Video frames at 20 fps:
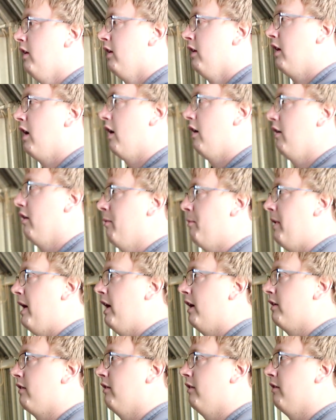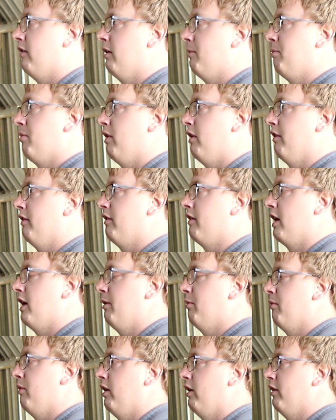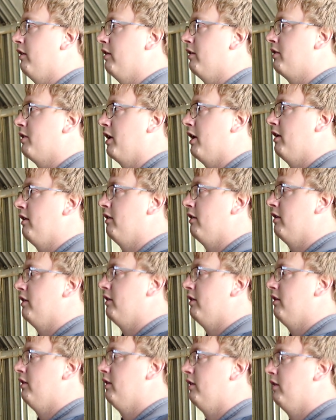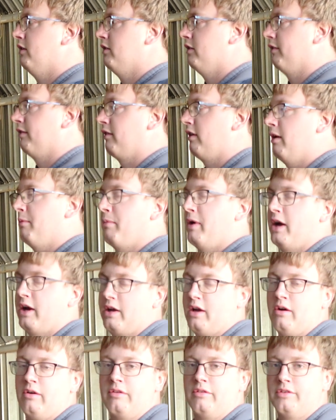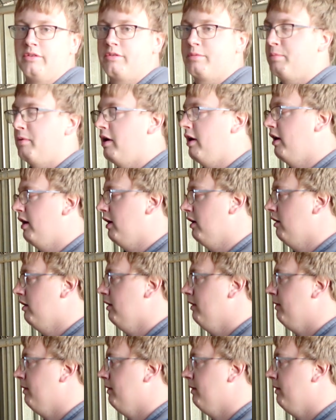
carry the boxes up all the time while you're trying to just get back out and spray.